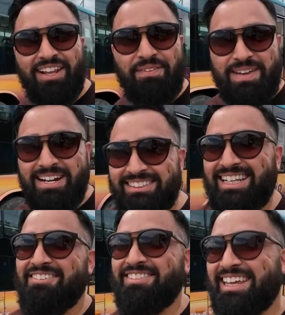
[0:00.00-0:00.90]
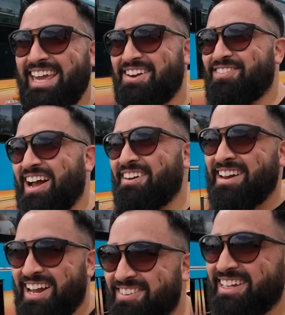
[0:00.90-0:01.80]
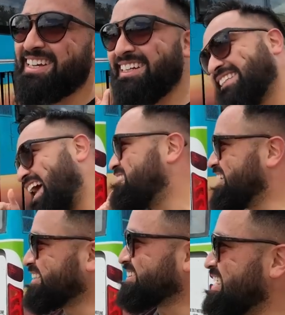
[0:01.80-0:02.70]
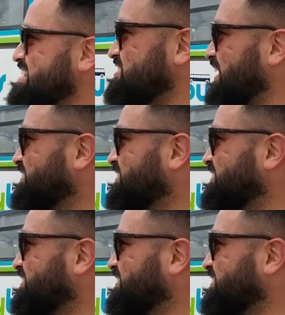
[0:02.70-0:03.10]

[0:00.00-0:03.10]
Filipinos love the camera. I'm gonna have a good time in this country.